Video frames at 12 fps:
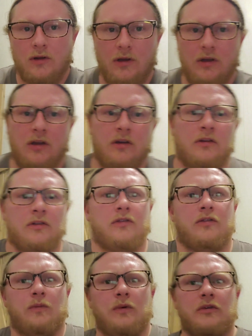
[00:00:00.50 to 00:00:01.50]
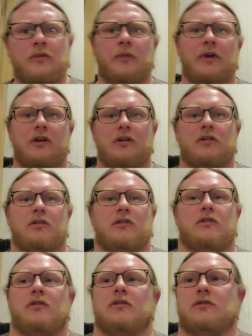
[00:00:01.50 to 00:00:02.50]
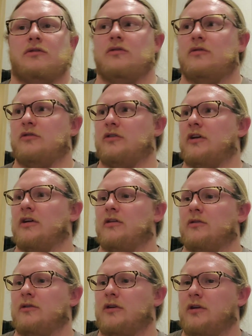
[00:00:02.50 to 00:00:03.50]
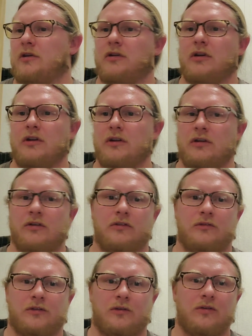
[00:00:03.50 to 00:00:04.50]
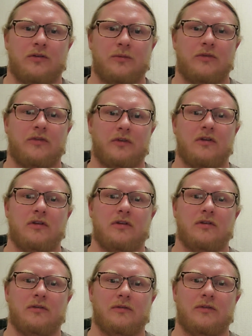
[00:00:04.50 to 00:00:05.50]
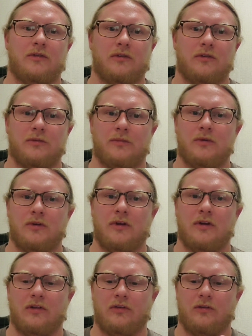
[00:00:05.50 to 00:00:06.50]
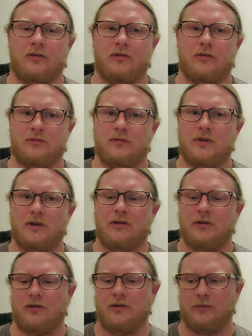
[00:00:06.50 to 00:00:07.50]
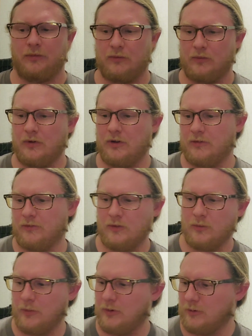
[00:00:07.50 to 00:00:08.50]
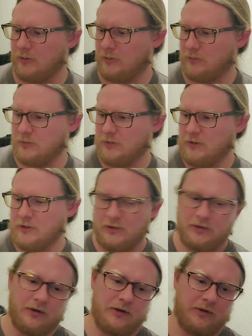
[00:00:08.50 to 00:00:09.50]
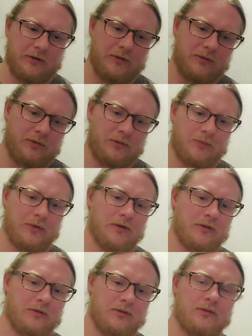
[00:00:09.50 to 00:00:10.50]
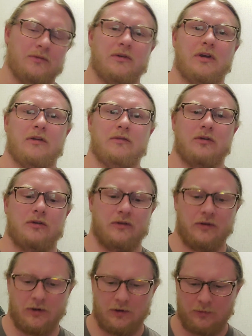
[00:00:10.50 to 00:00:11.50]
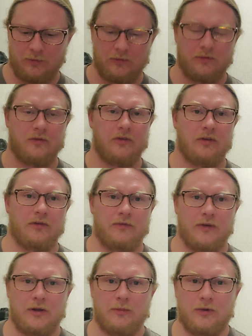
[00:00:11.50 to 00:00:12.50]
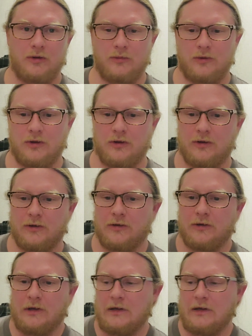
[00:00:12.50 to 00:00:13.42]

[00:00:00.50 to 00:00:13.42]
Hey guys, welcome back to the channel. It is Christmas Eve, so I hope you guys are geared up and ready for tomorrow. Hope y'all are having a good time and seeing family and whatnot.